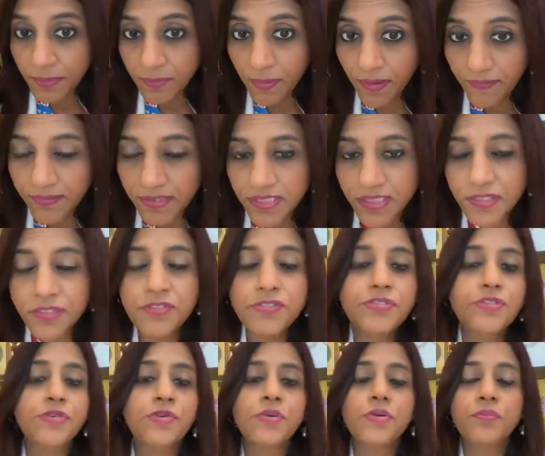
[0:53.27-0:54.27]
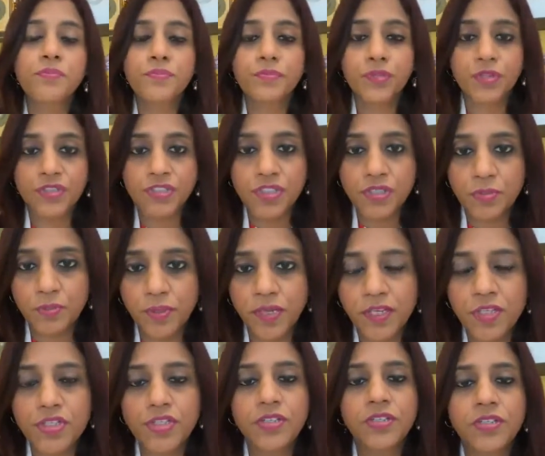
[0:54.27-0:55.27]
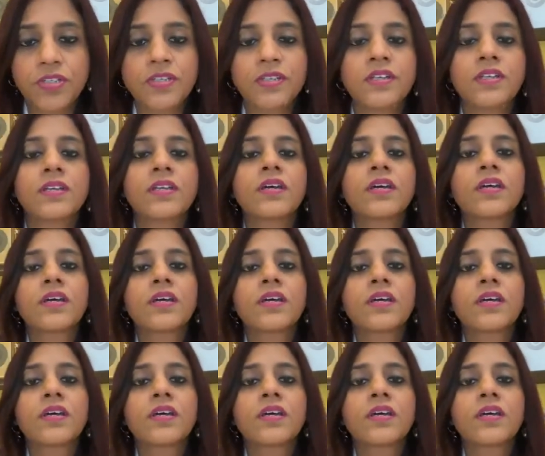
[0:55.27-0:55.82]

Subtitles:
bowel syndrome, constipation.